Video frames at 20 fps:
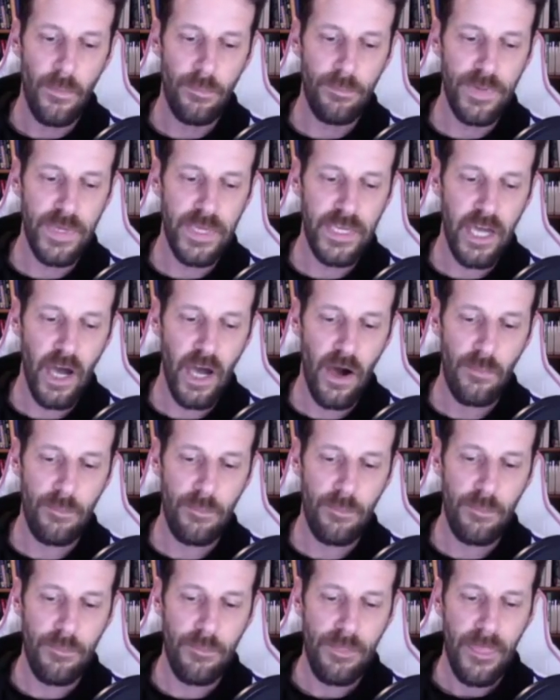
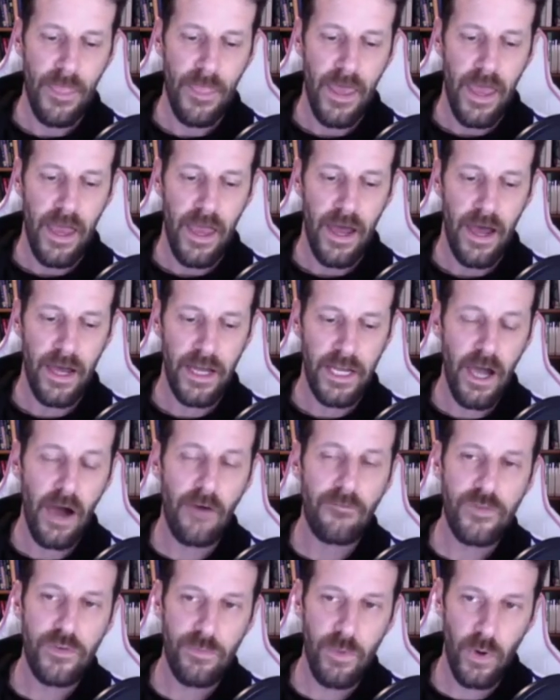become
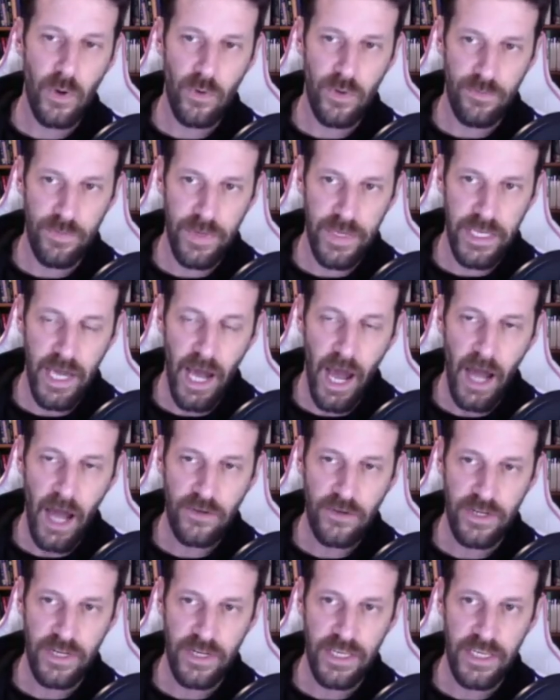comfortable with
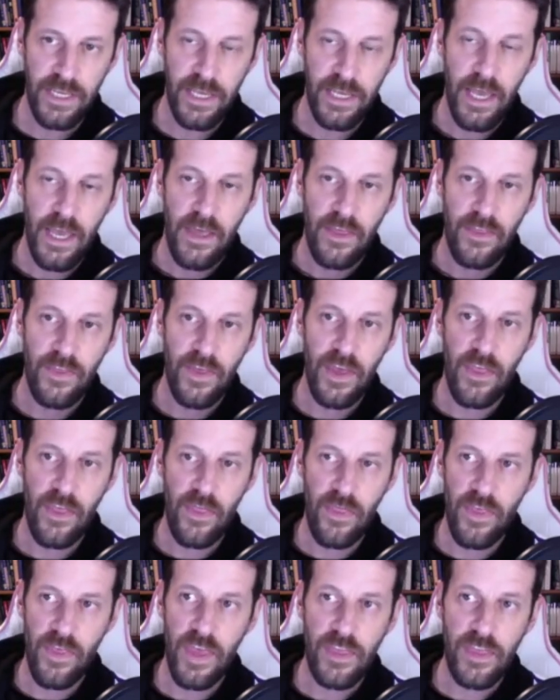mediocrity that
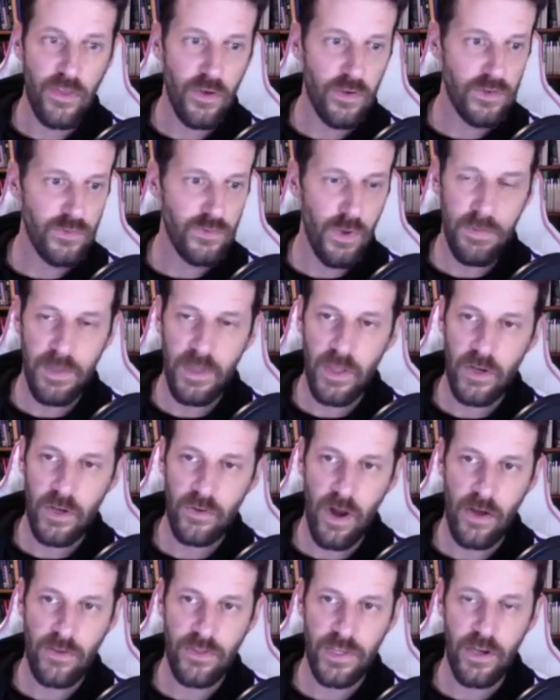then those women look
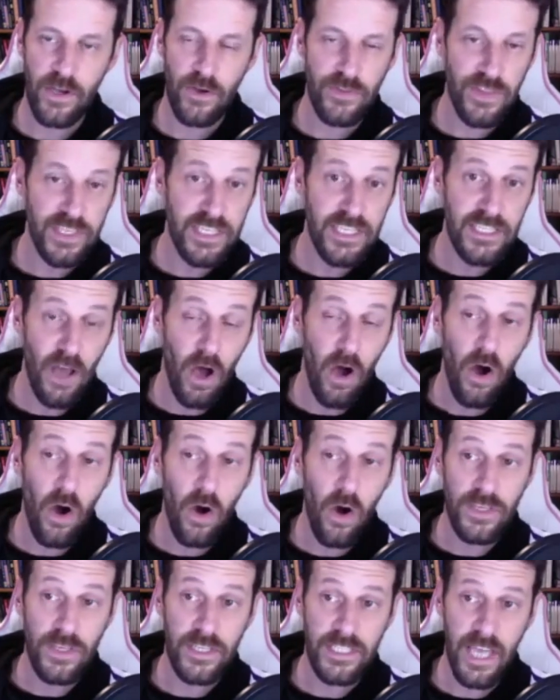around and go, "This is
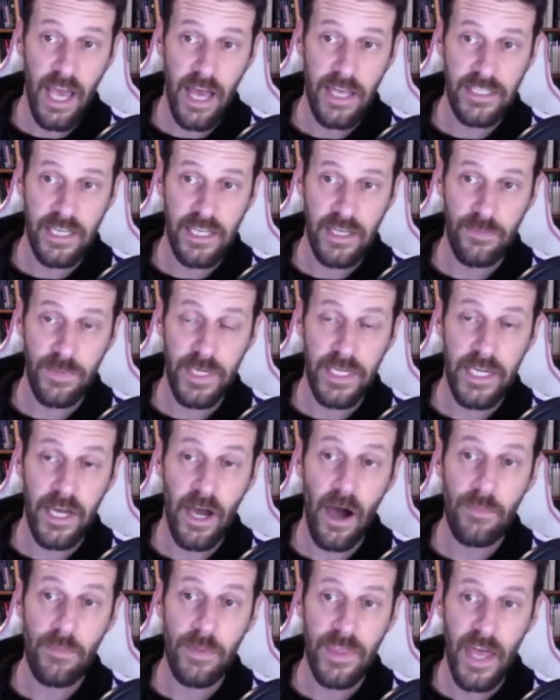all this guy's going to
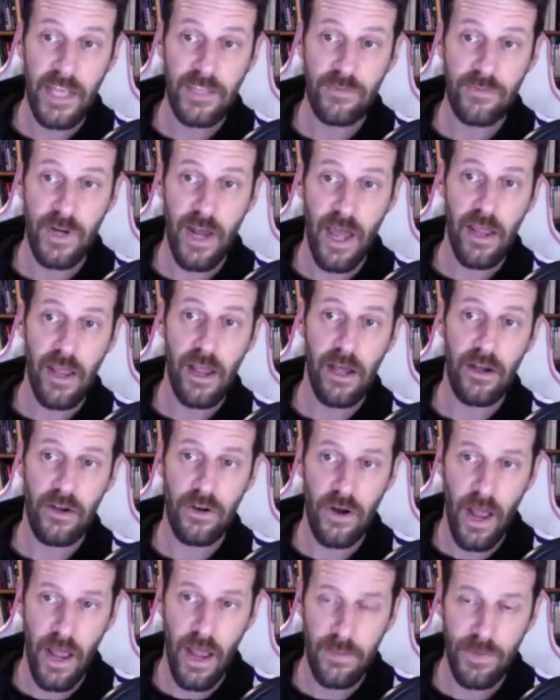become," and that's when her
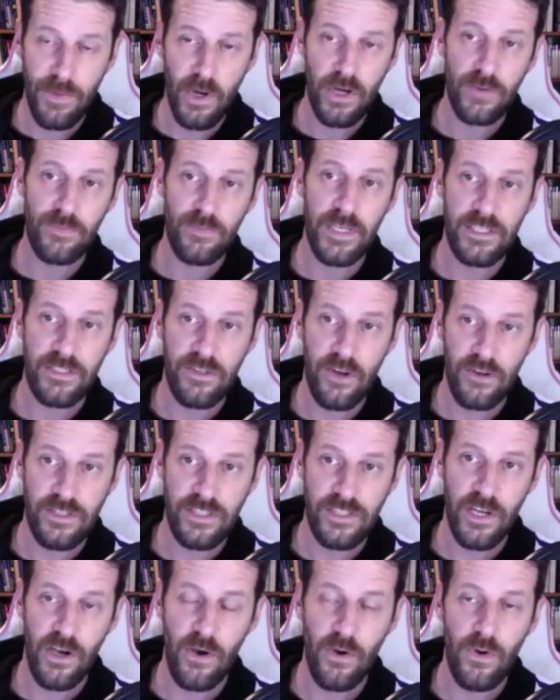hypergamy starts
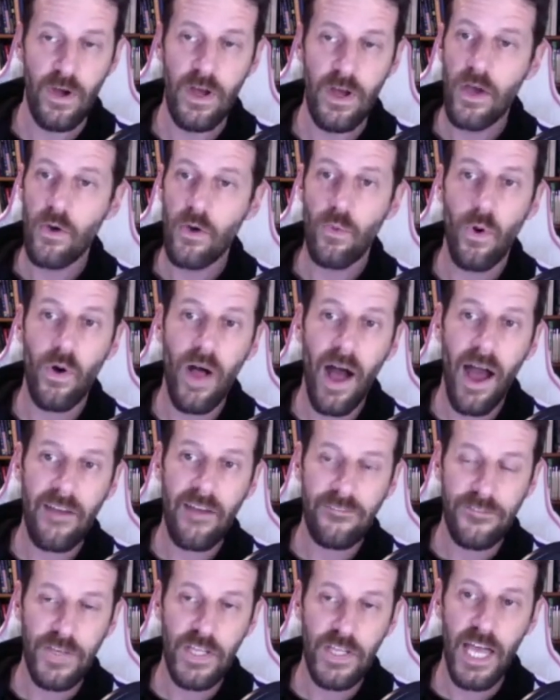to go. Well, I
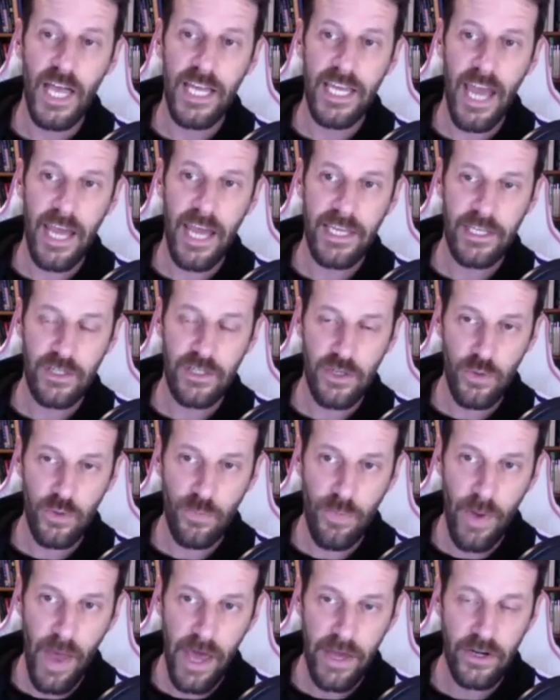feel like I can do
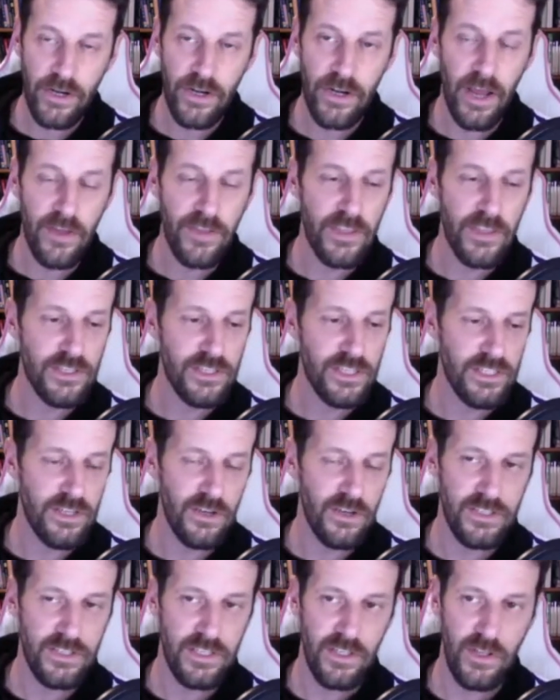better, and then she
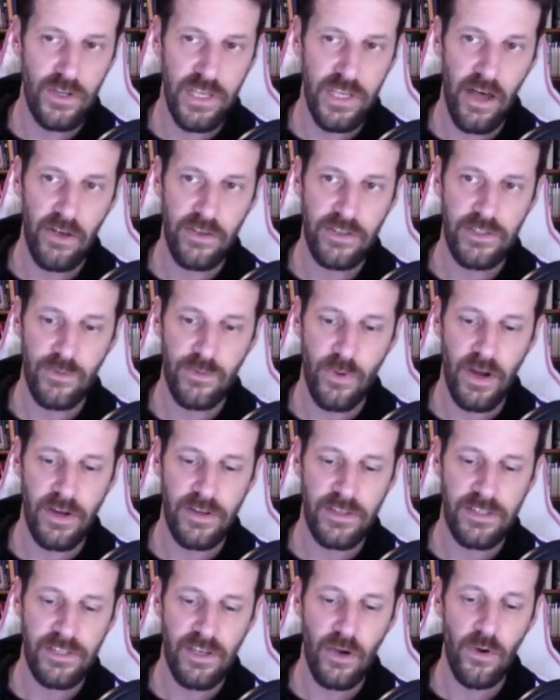starts to look elsewhere.
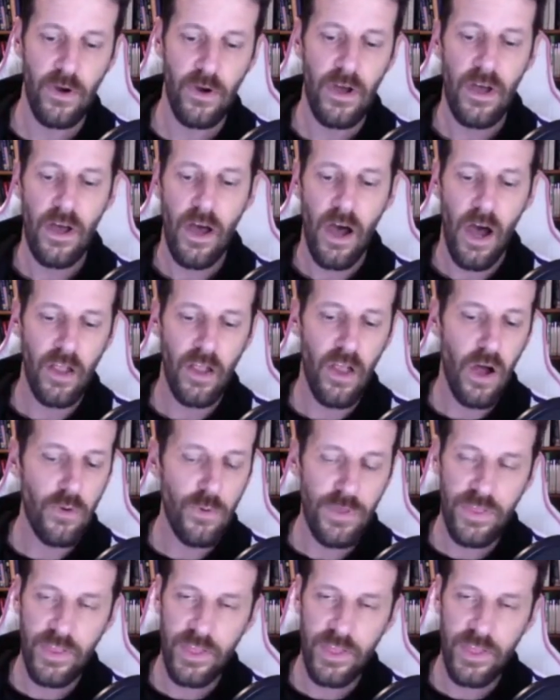So, along with